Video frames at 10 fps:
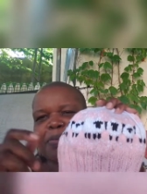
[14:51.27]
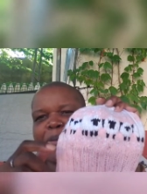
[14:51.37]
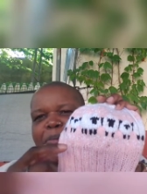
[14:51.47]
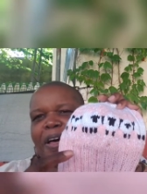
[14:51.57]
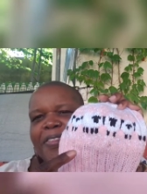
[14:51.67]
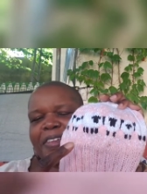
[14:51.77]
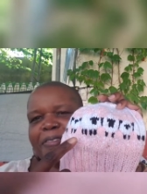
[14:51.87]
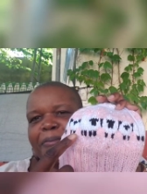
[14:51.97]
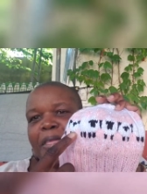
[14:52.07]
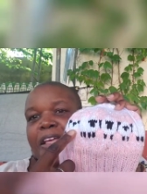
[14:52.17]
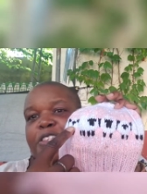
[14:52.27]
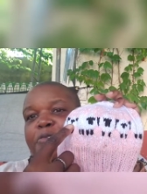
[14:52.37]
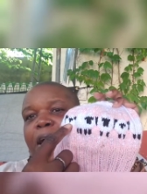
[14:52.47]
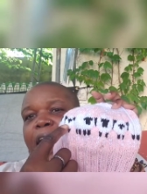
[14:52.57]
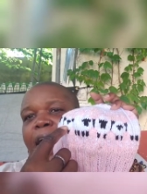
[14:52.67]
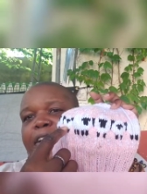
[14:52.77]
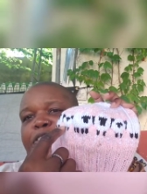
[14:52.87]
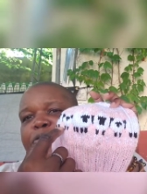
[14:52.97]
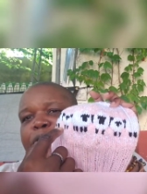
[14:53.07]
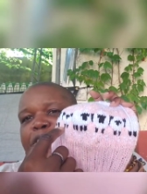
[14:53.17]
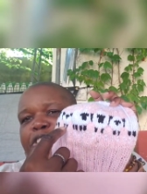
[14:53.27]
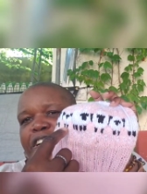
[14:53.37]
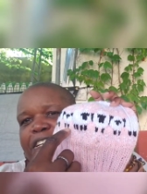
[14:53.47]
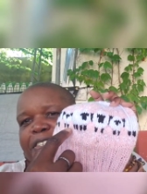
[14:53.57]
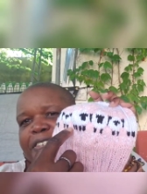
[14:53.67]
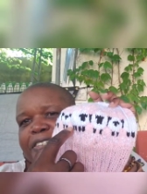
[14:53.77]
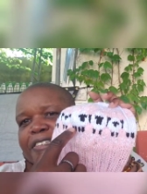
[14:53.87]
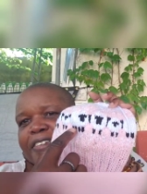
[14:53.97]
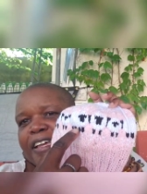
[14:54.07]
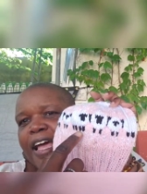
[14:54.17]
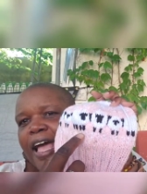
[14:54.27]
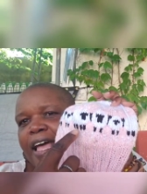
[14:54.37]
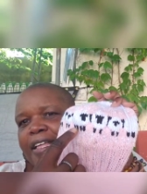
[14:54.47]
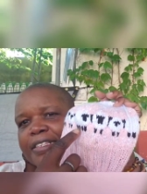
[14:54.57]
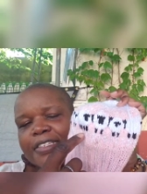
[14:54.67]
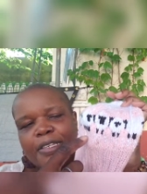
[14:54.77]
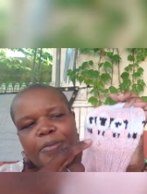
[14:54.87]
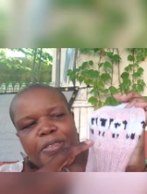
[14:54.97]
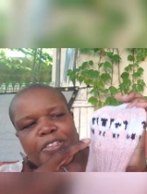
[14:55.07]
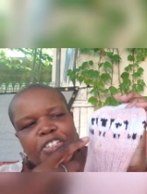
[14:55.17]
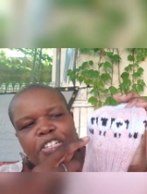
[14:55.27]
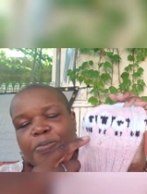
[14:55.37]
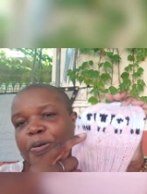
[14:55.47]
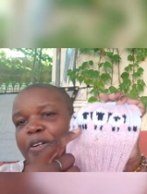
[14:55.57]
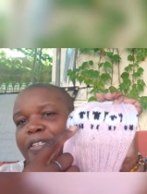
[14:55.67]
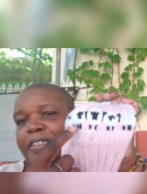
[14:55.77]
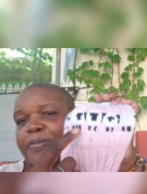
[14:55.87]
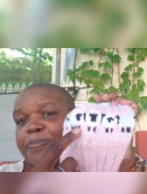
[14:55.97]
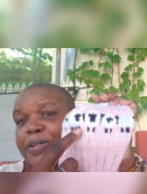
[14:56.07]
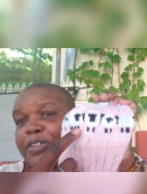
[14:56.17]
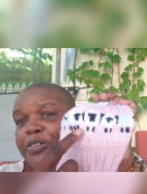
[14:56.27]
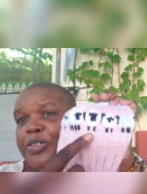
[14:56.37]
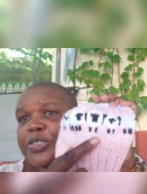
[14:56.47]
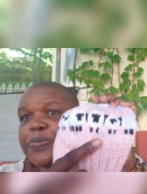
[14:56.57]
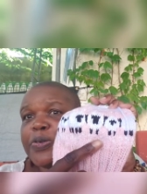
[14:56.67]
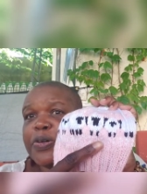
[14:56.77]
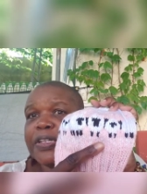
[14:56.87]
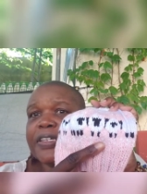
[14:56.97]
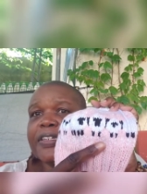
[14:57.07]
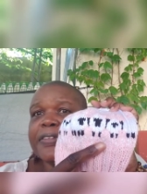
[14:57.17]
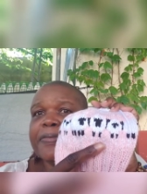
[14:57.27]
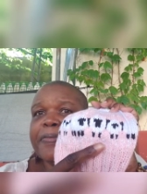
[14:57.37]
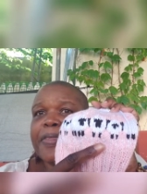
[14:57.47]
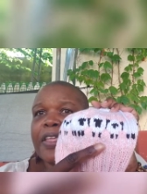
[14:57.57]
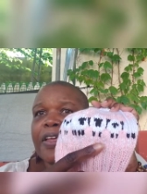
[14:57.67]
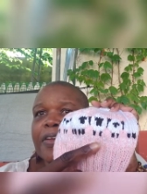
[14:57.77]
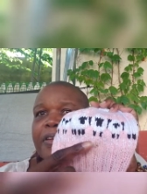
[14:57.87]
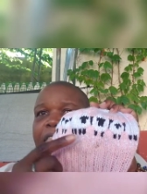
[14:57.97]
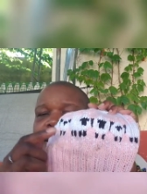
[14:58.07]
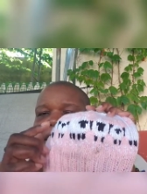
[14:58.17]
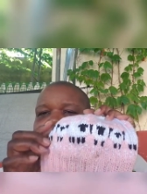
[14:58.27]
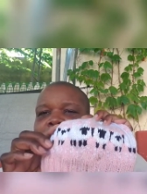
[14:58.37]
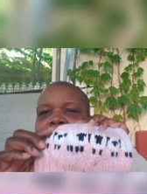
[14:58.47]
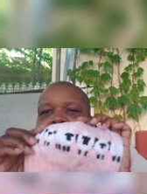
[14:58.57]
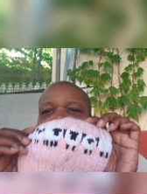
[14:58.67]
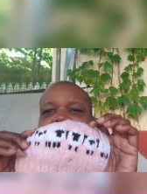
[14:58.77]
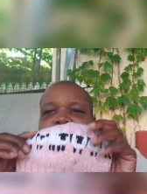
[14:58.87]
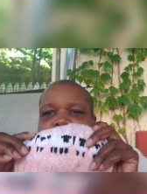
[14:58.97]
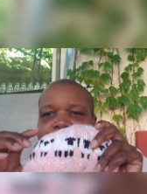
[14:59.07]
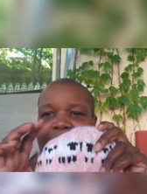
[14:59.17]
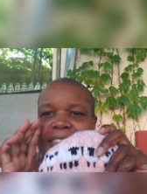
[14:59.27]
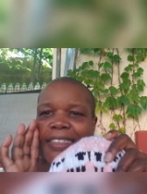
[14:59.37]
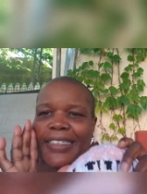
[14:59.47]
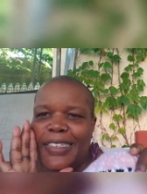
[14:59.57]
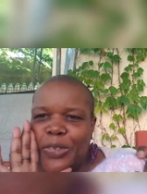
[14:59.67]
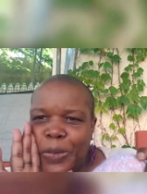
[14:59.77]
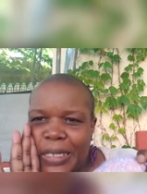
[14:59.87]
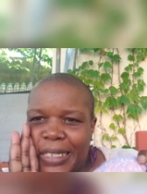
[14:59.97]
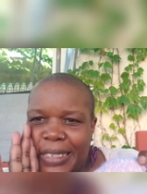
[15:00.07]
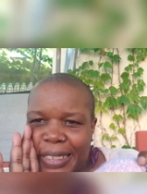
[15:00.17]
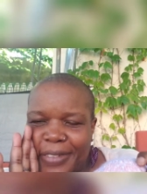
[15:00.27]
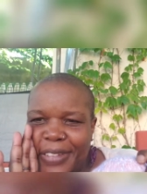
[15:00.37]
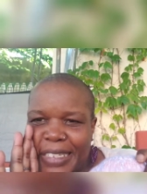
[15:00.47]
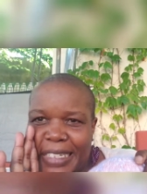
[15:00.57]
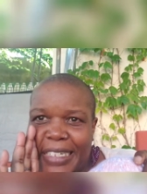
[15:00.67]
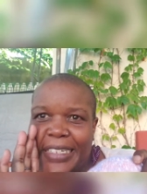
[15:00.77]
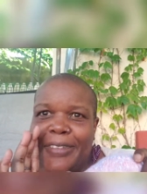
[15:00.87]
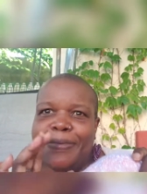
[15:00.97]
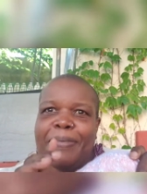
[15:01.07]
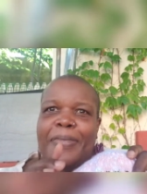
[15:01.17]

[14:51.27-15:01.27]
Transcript: to be bothered. So I had to adjust and some of the sheep are a little bigger or smaller. Okay. I started this in 2017